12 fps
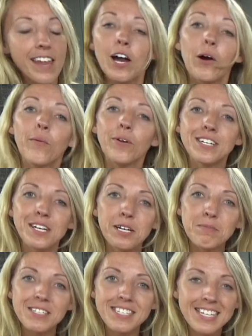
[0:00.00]
now we're
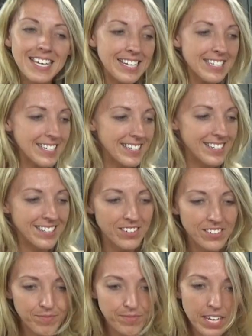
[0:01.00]
time to sand.
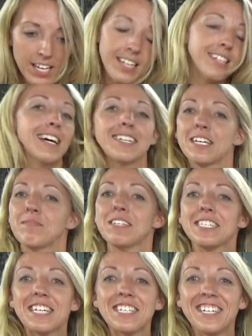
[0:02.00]
Not time to
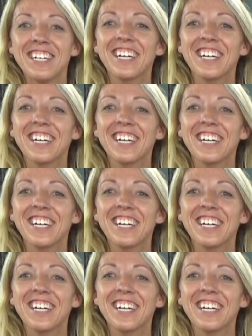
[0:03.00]
sand.